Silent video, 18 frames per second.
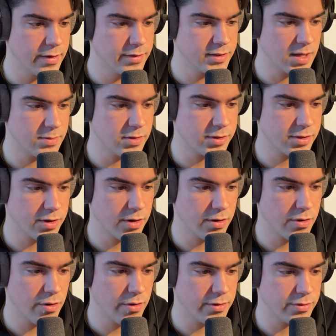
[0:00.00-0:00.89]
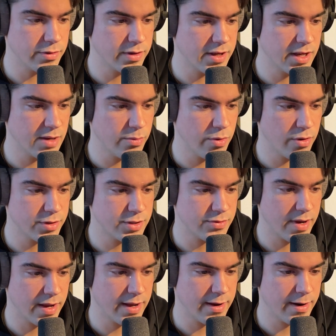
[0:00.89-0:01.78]
So I'm just gonna go into
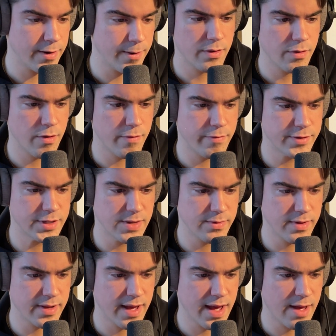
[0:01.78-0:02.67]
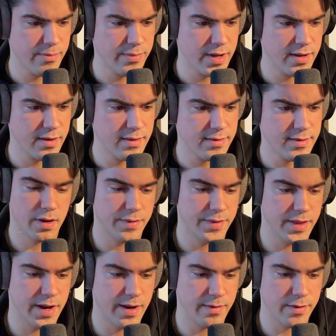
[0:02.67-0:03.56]
keyboards right here, go for something ambient,
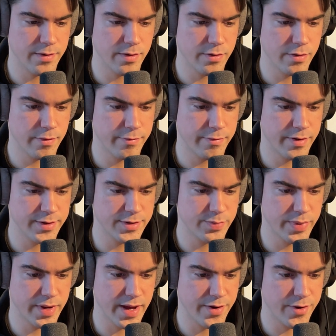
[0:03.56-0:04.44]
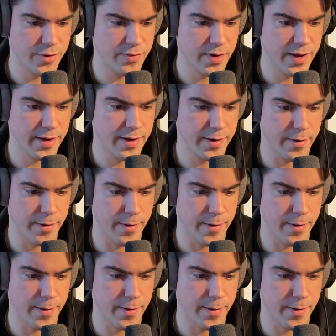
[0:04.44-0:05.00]
and then I'm gonna go for this piano right here.